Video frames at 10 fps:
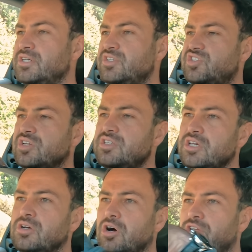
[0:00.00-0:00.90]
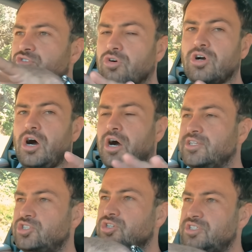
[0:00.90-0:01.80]
sitting on your car
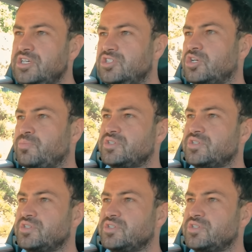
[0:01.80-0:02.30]
in strategic